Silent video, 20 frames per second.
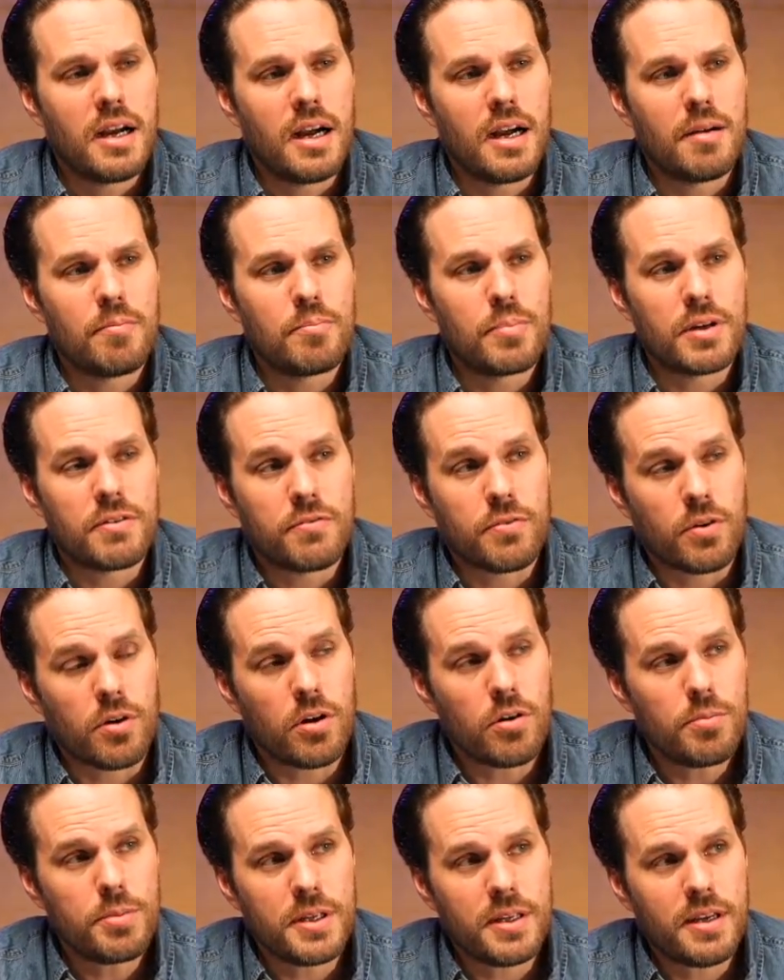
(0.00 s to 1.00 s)
But for
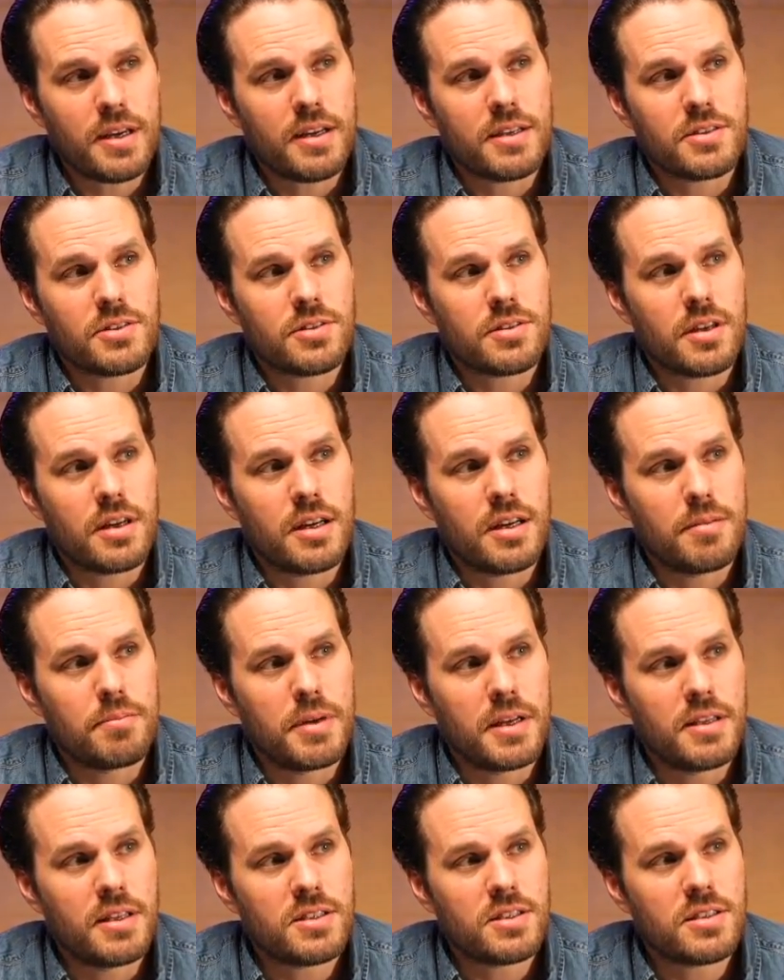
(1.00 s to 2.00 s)
OBS,
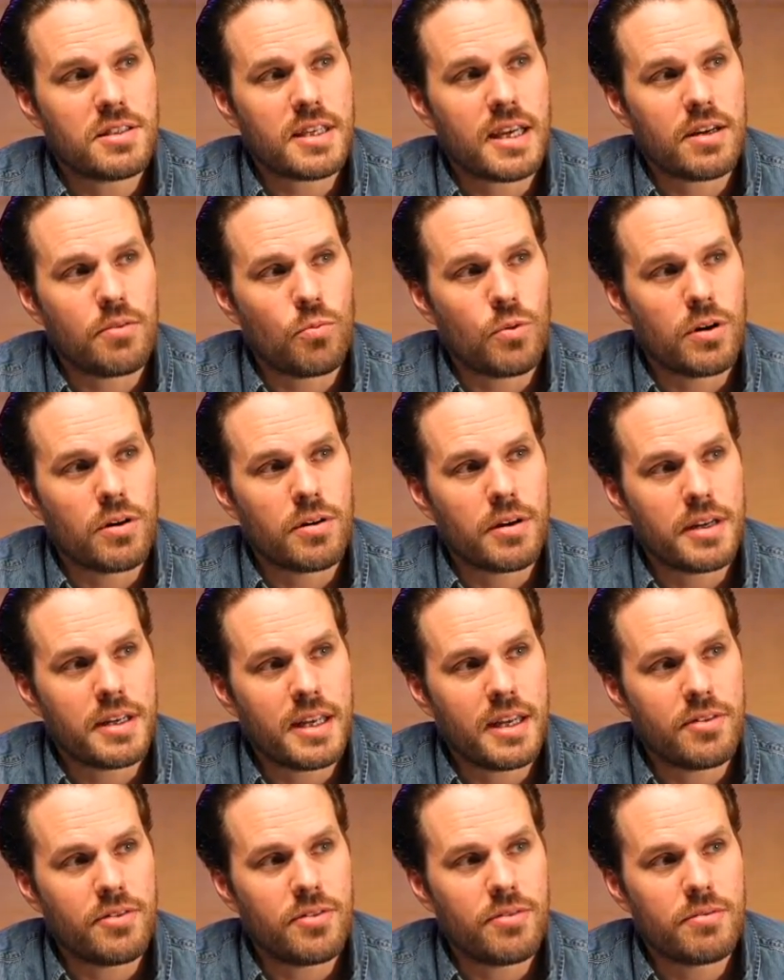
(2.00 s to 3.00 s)
and this is kind of where,
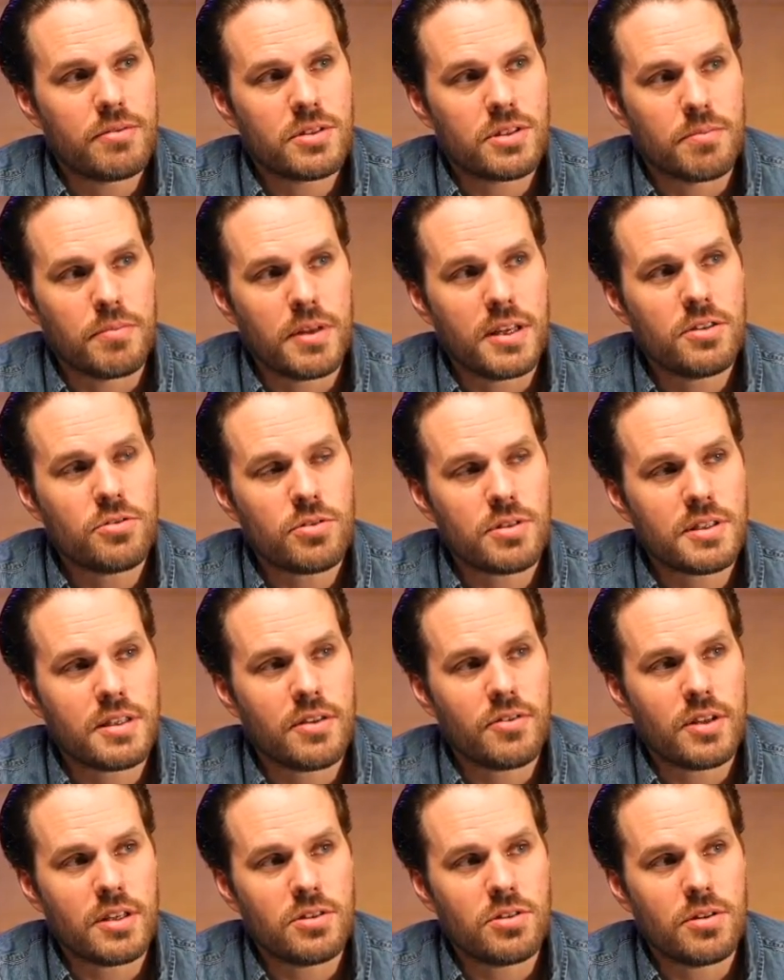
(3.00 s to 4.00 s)
again, some
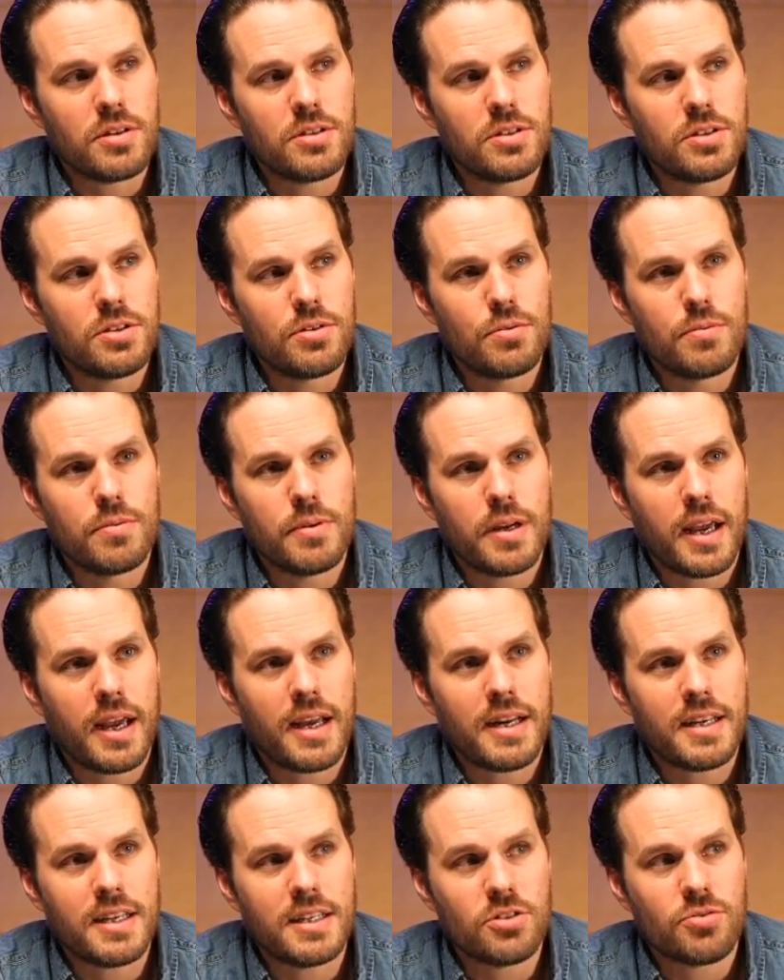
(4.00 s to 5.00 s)
interesting things you can do,
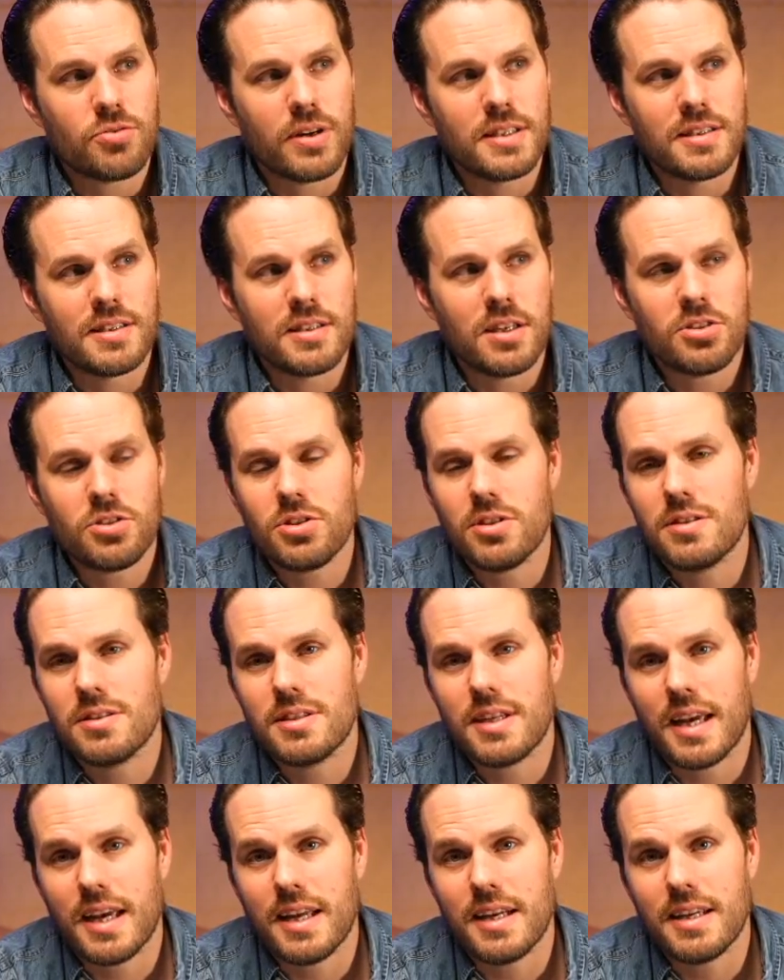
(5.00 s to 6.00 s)
adding in
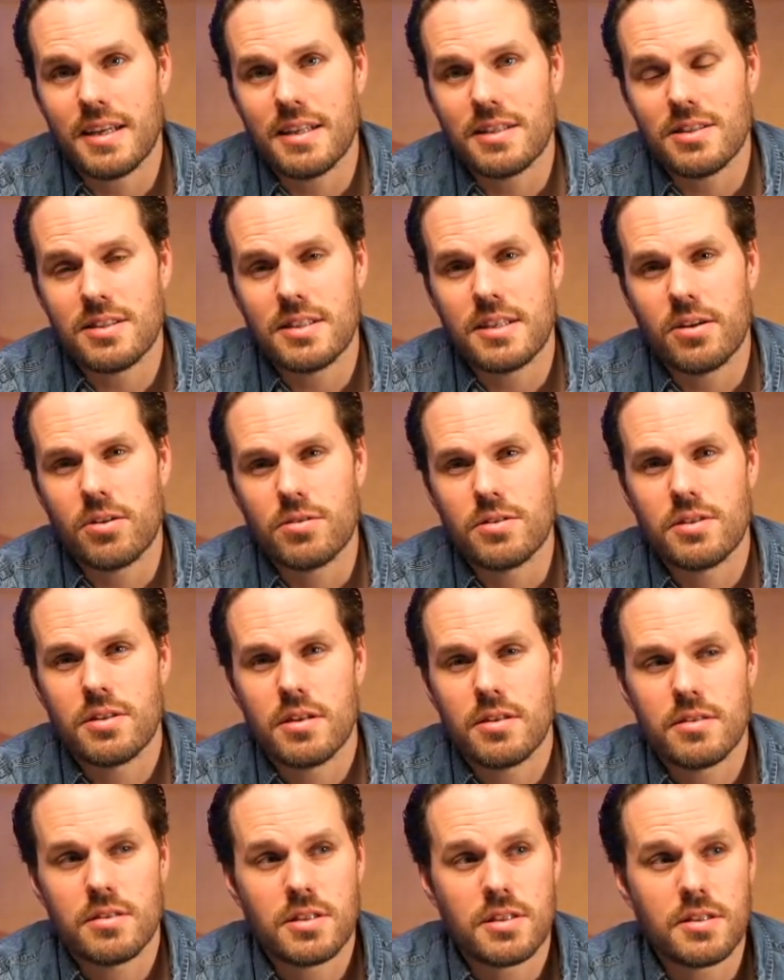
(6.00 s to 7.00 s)
transitions, adding in
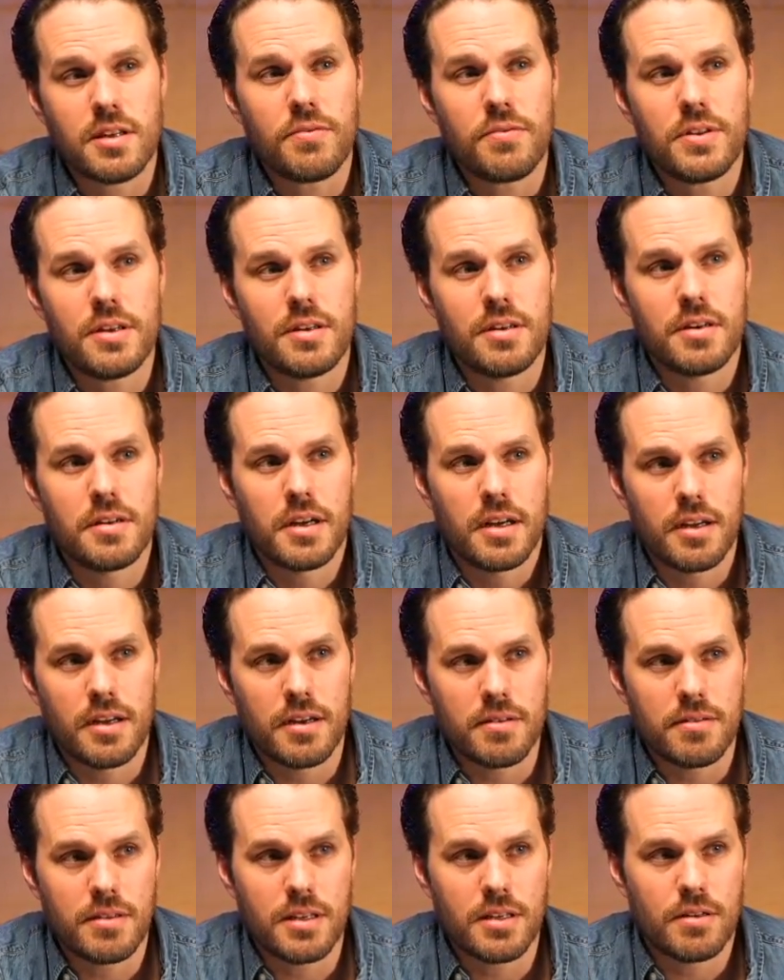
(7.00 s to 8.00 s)
stingers, stuff that,
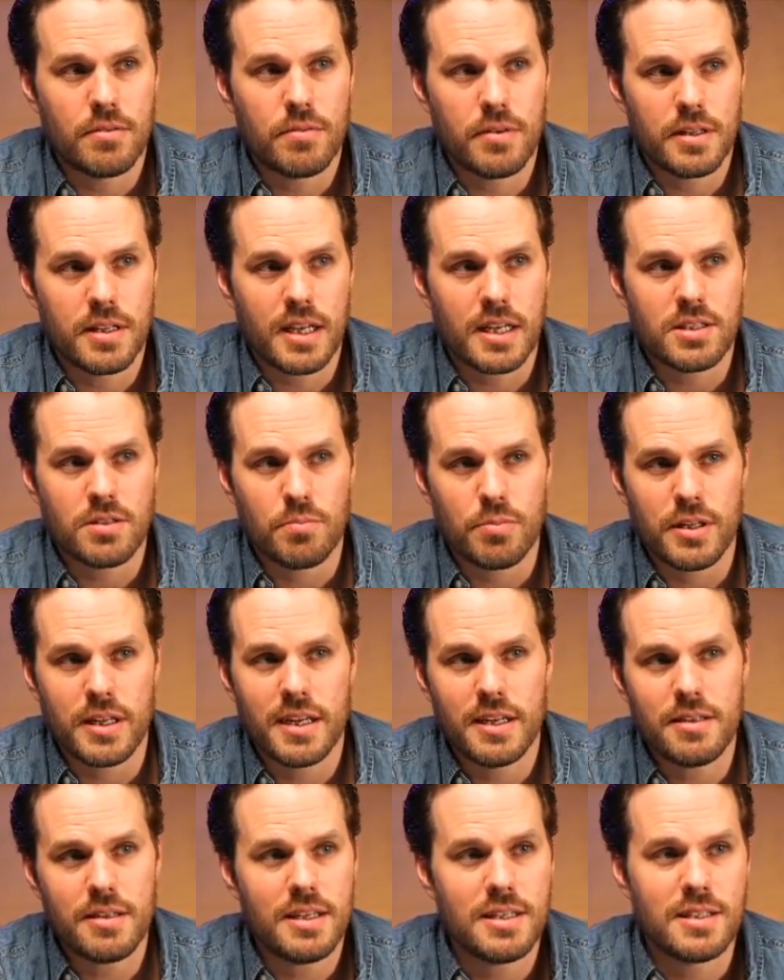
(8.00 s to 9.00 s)
in the case of
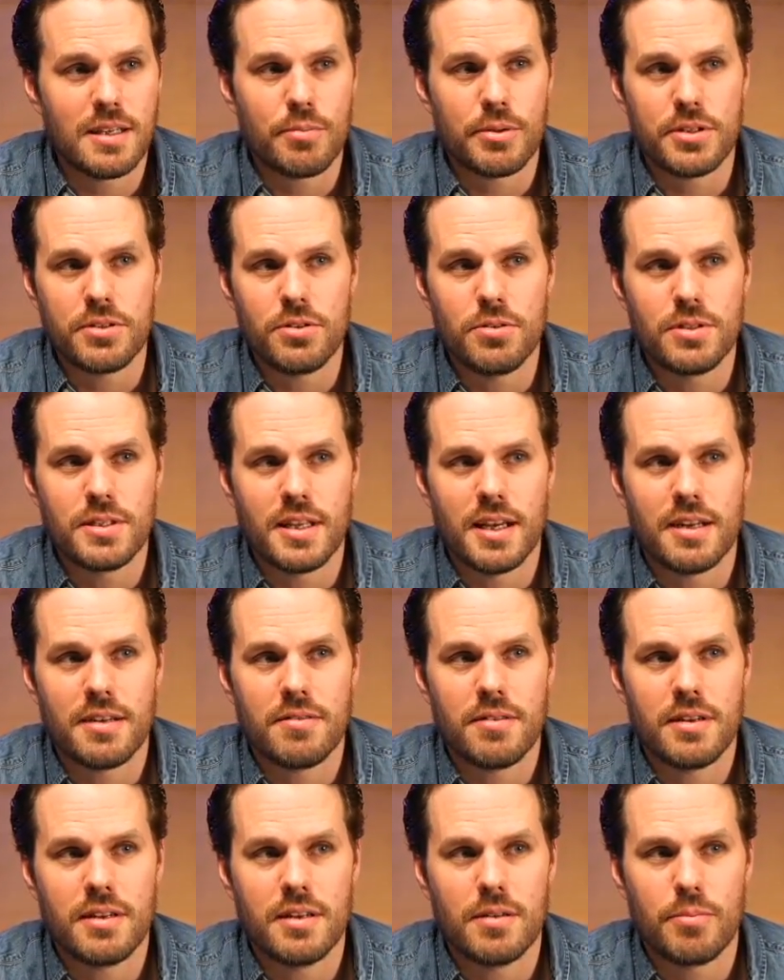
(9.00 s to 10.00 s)
Blaine, he's able to use
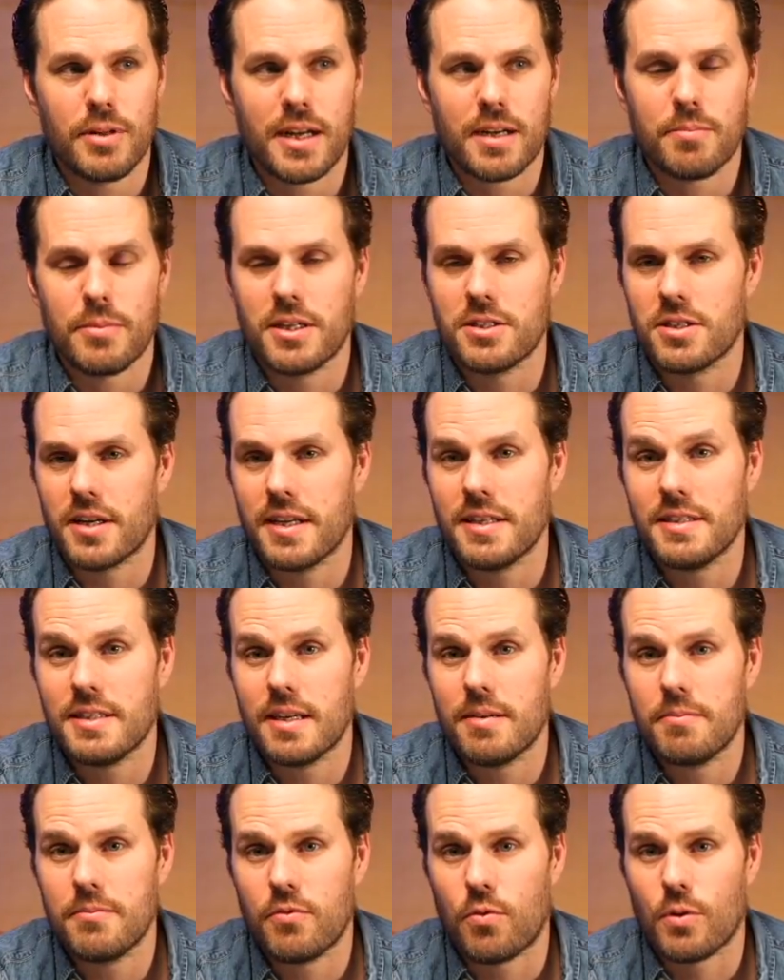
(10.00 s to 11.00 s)
that in the Blackmagic
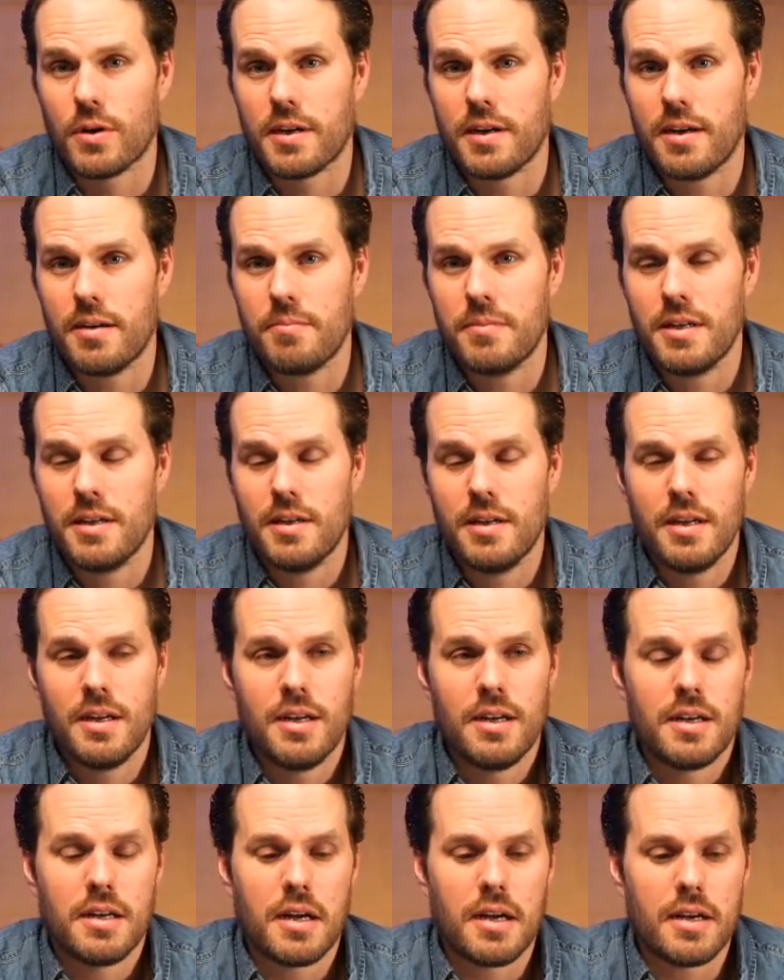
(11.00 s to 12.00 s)
ATEM
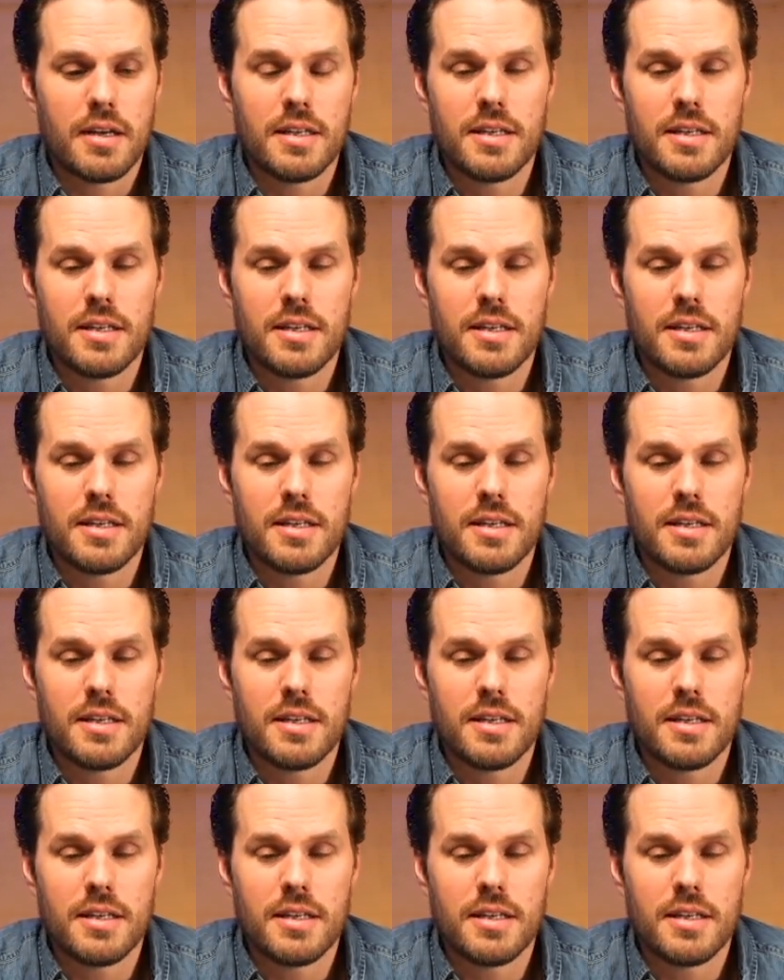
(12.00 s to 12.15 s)
4K.